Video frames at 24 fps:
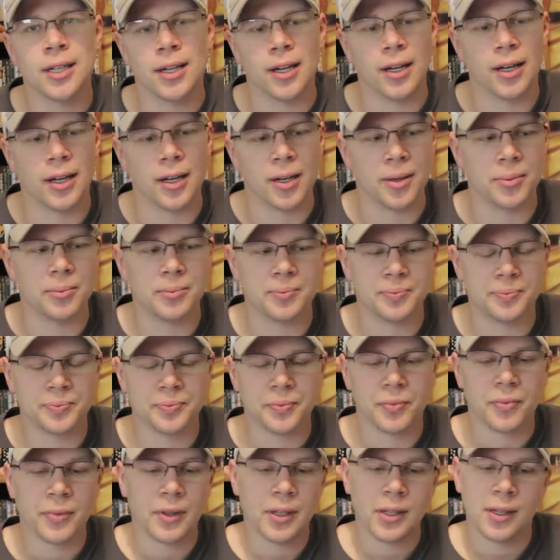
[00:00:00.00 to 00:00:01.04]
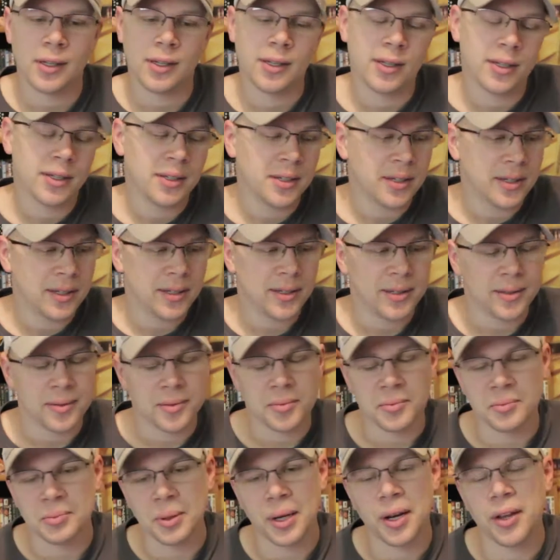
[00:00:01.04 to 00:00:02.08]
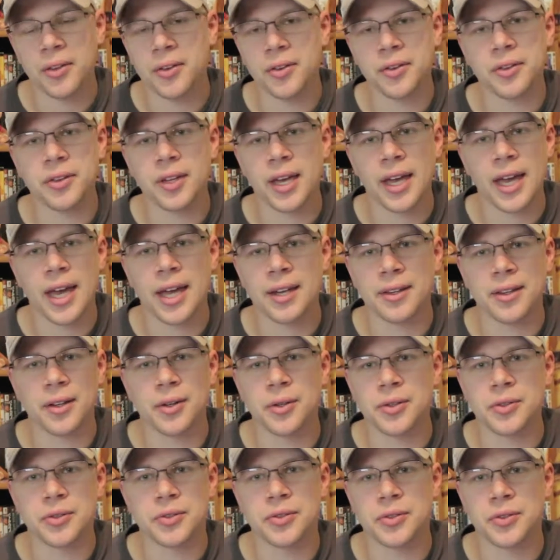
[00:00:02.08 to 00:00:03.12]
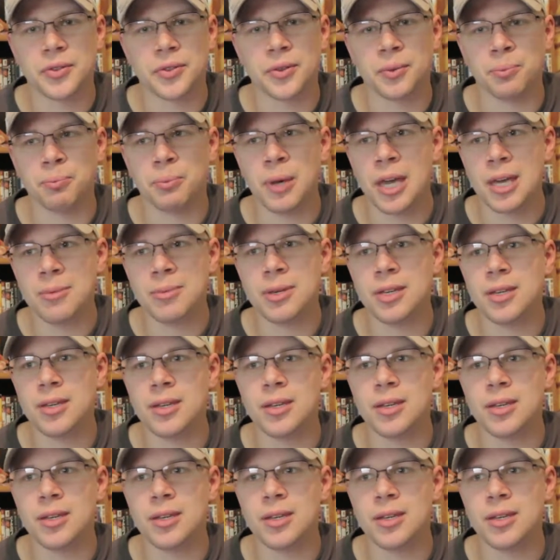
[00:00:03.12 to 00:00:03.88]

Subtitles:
But other than that, there's like